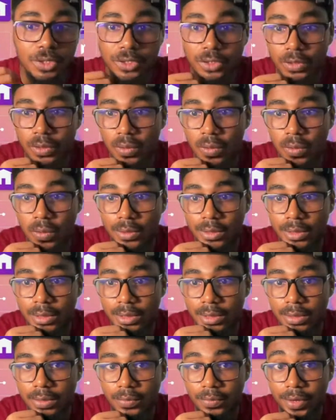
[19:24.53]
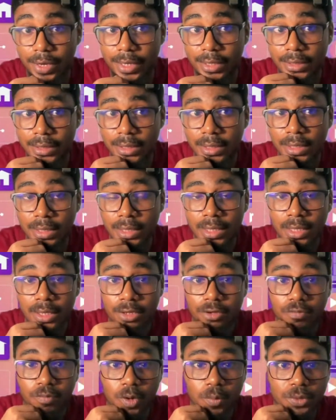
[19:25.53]
your course, right?
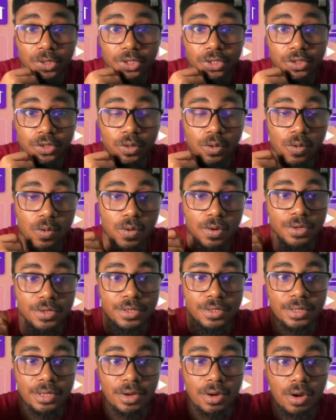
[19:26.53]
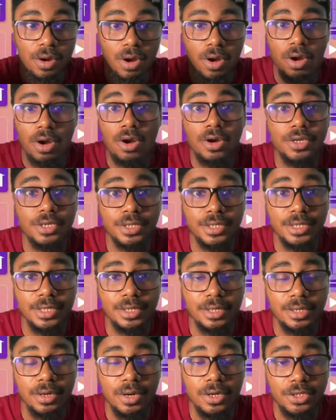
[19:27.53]
You've published your course
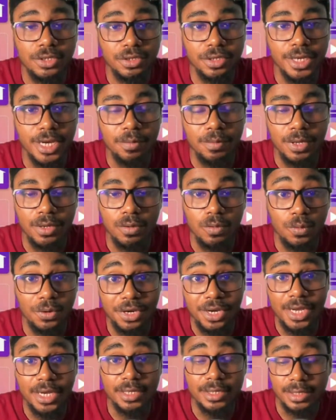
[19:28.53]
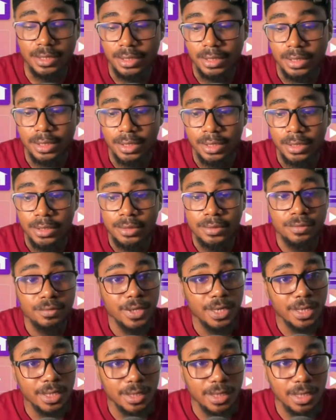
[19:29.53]
on Udemy. What next?
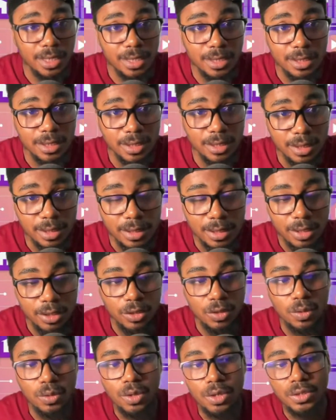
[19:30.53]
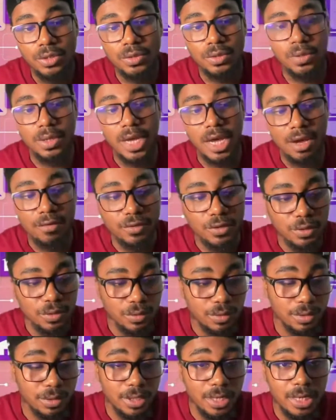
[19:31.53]
Right, the thing is you're going to have to
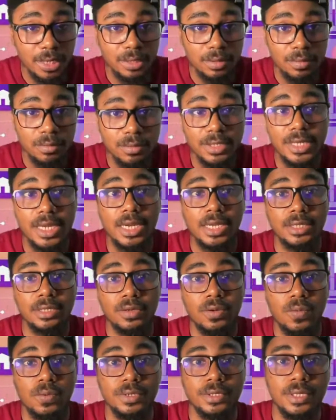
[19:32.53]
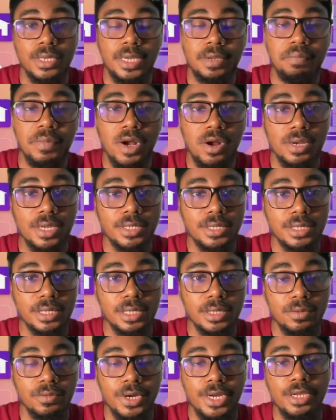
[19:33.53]
start selling the course, like marketing
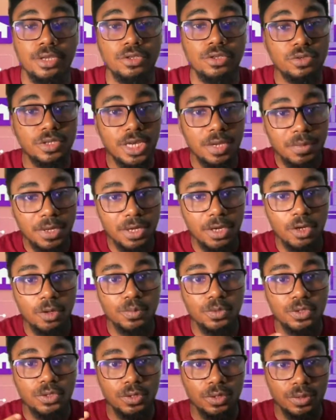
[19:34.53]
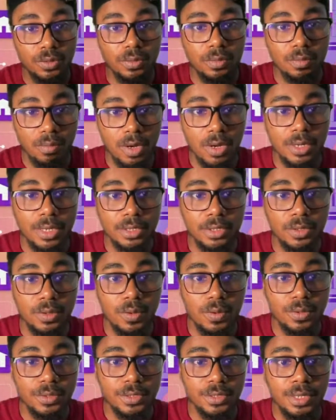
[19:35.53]
it, right? Udemy helps you market the
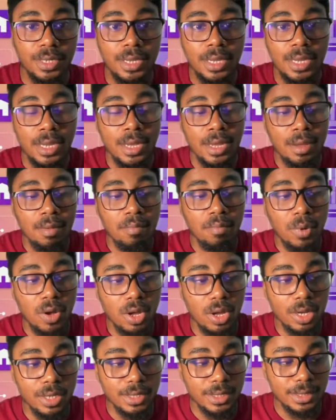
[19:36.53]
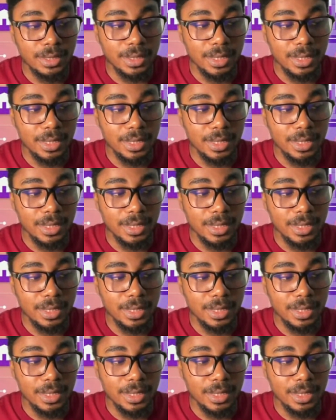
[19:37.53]
course, but